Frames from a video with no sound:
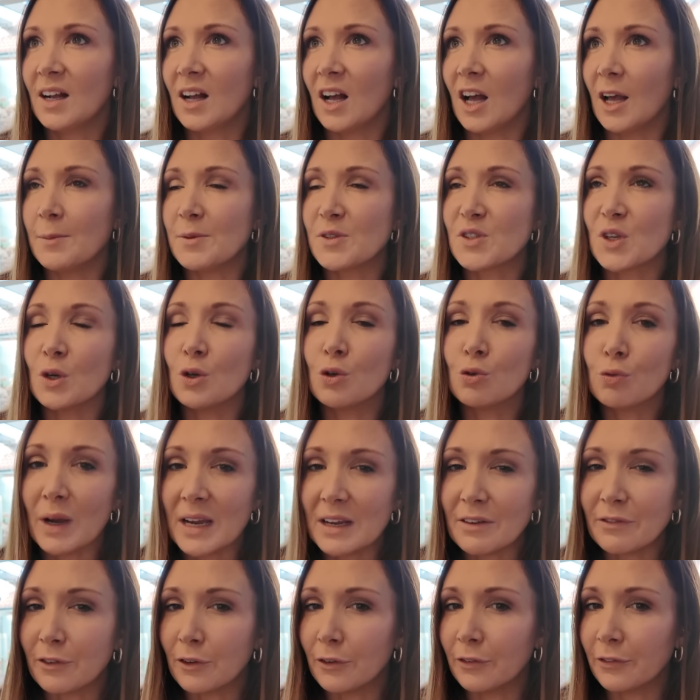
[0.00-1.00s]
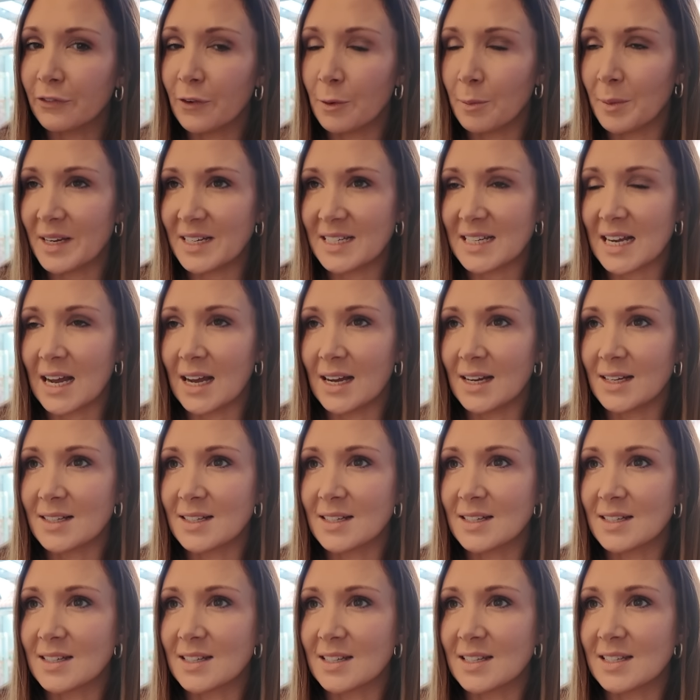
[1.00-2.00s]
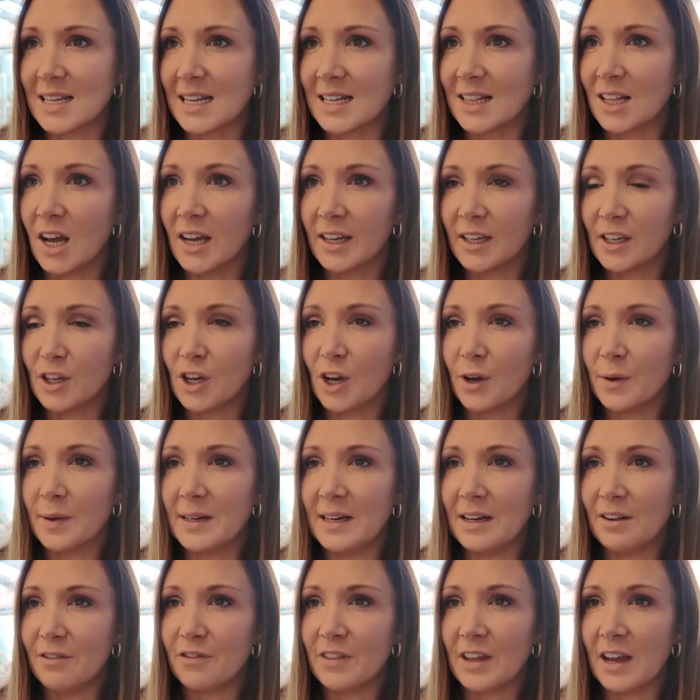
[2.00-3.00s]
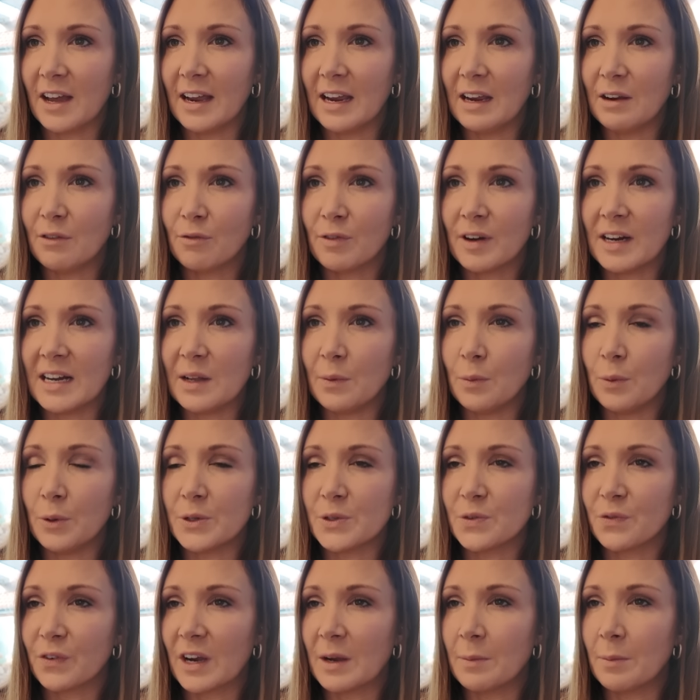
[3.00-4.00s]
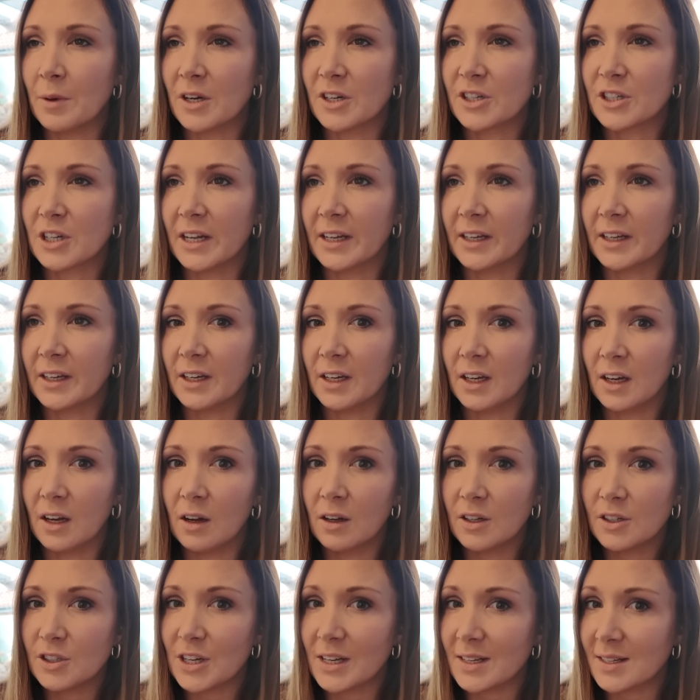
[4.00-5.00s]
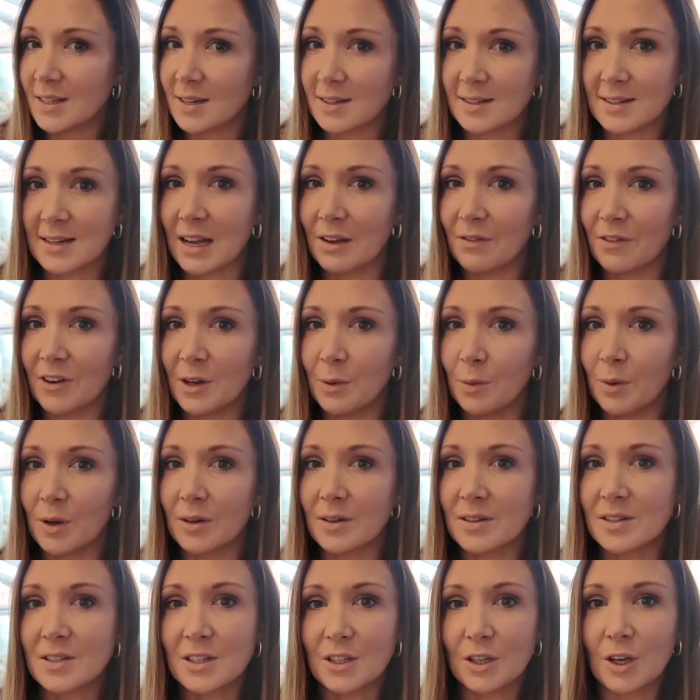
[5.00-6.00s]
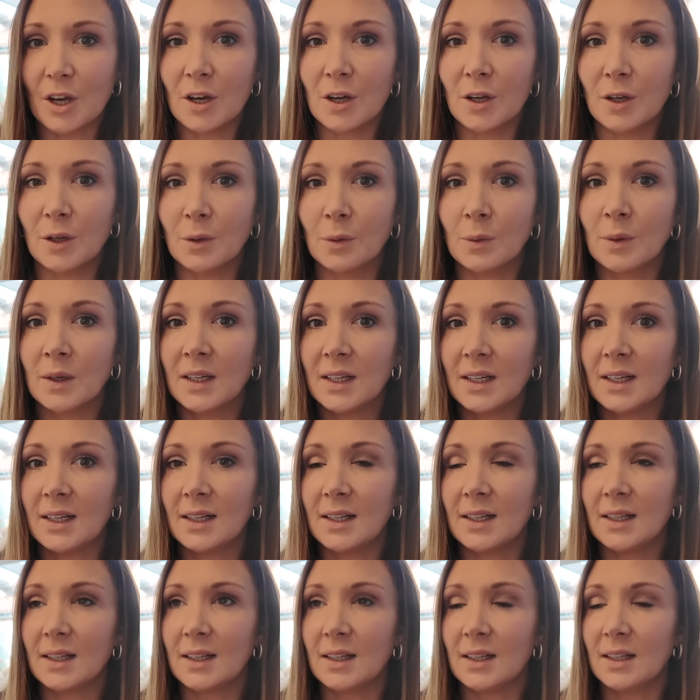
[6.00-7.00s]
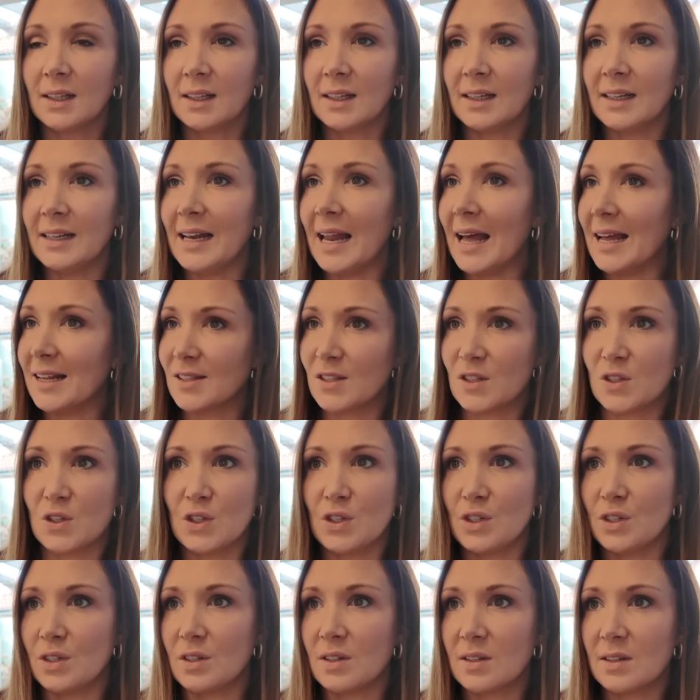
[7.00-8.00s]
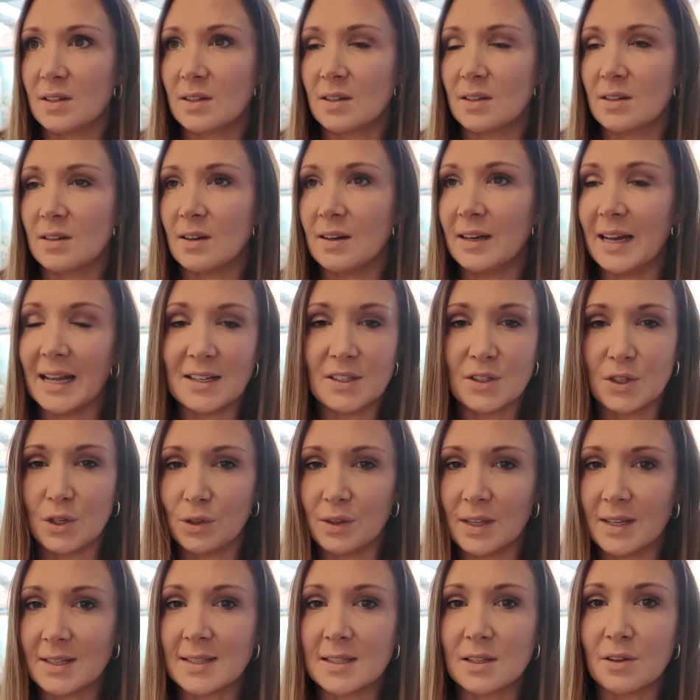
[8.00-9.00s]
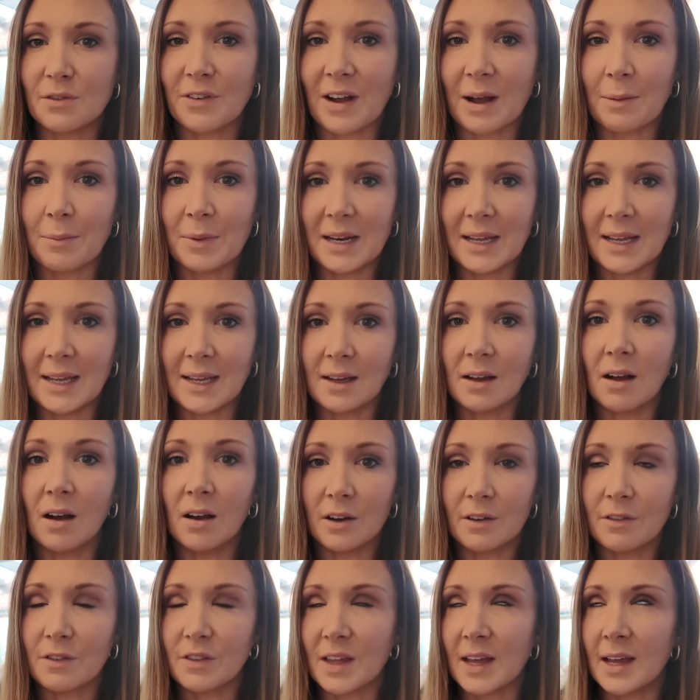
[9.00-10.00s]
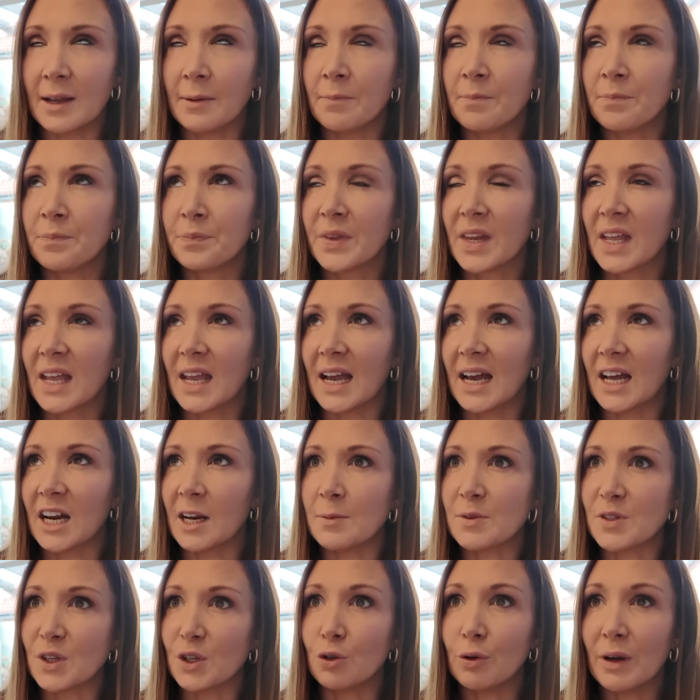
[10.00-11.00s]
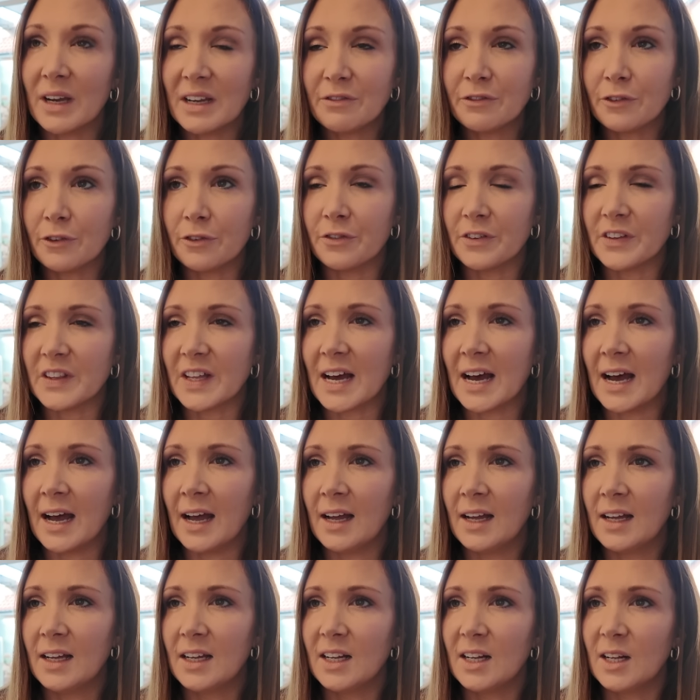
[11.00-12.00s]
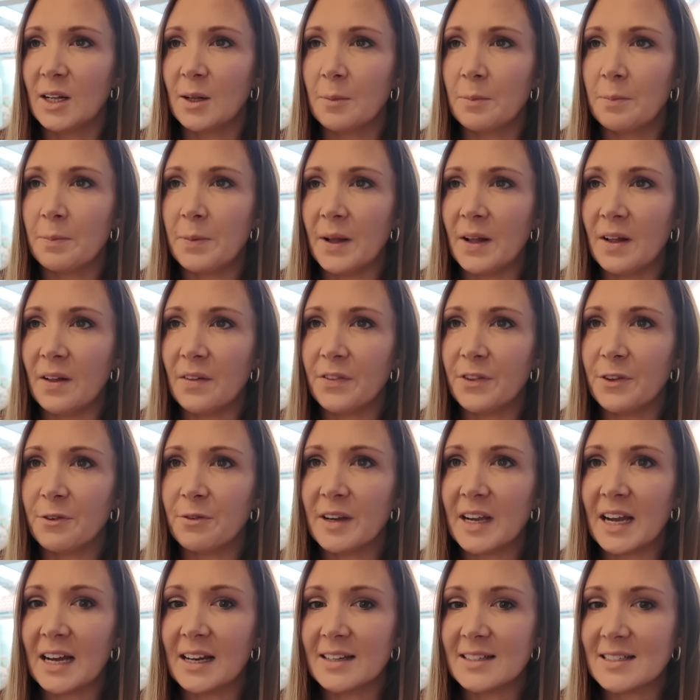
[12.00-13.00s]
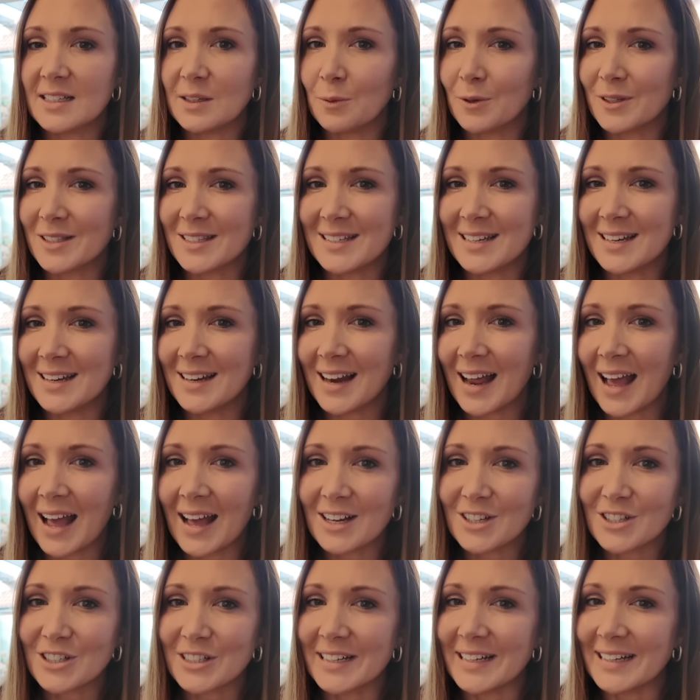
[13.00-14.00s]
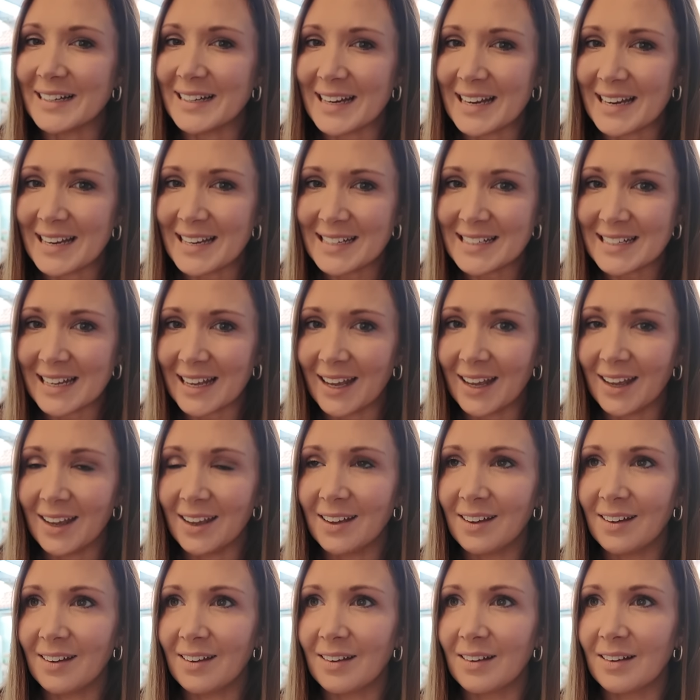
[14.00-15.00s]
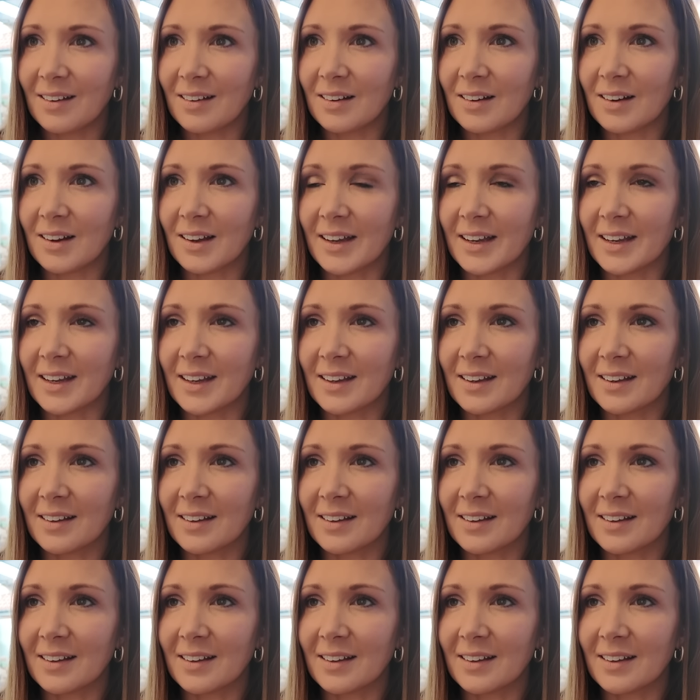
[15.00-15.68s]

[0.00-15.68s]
I'm so grateful for my dad to say that I could go and live there. It really was very much like Jess doesn't have anywhere else to go. Let's do this as a family kind of thing. And I'm so grateful for that. But the reality was I didn't actually need it. Like,